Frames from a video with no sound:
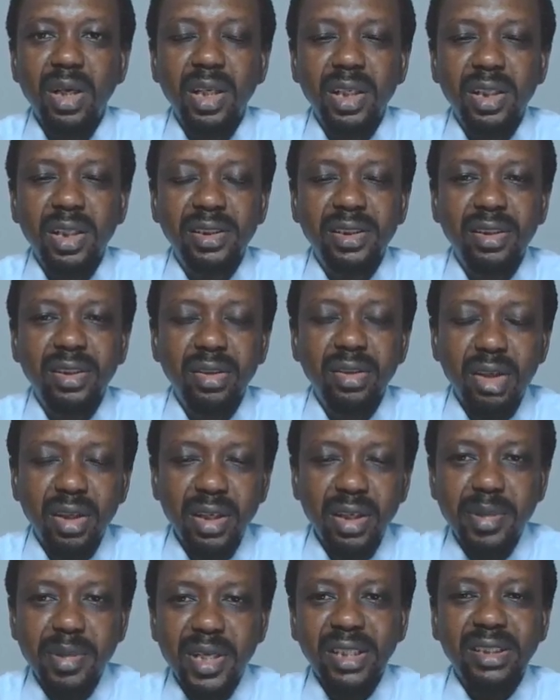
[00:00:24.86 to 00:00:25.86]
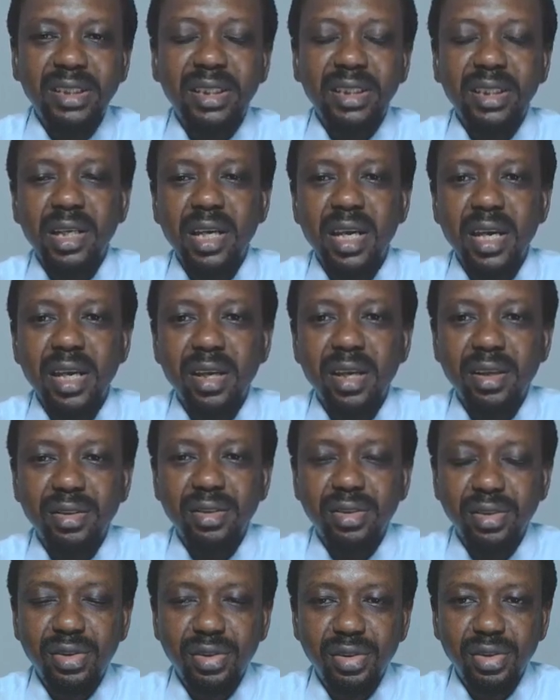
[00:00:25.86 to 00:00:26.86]
It is not about
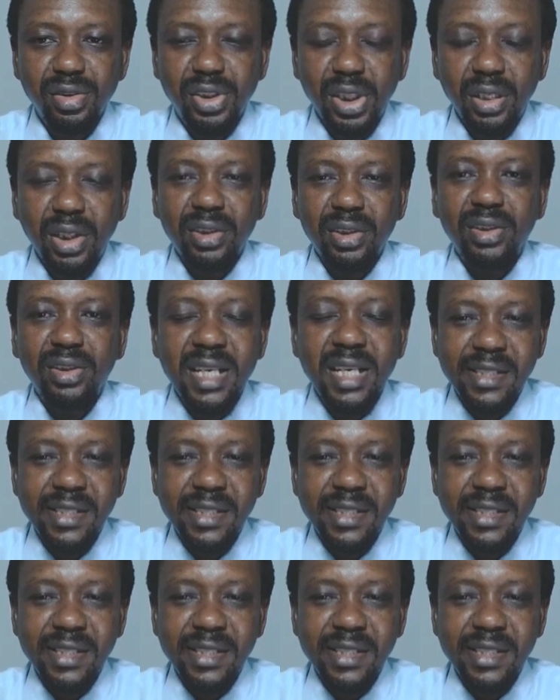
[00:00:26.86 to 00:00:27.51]
just